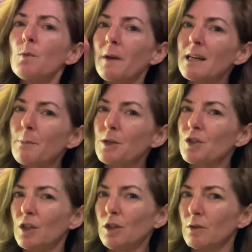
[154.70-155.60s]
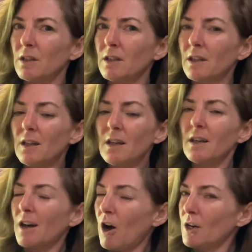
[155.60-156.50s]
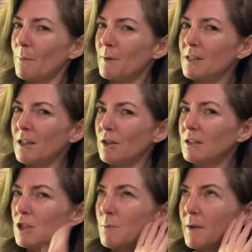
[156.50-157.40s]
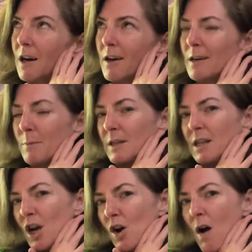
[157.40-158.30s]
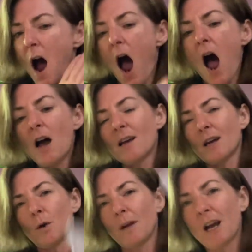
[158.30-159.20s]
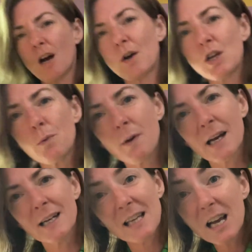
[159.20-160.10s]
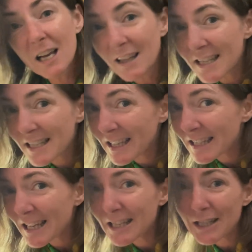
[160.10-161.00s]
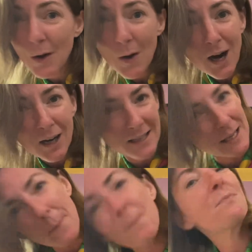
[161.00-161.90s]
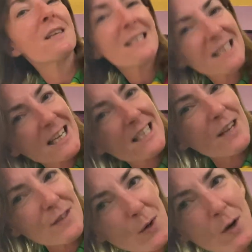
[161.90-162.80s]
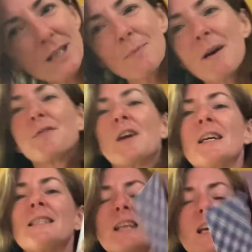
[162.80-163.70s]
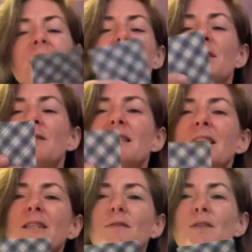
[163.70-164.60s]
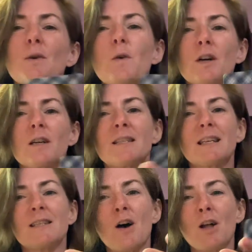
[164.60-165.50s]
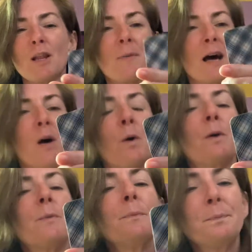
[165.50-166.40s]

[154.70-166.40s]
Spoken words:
pick number 2, card number 2, did you pick card number 2? Here we go. You picked the 6 of Swords. 6 of Swords, my friends. So 6 of Swords is all about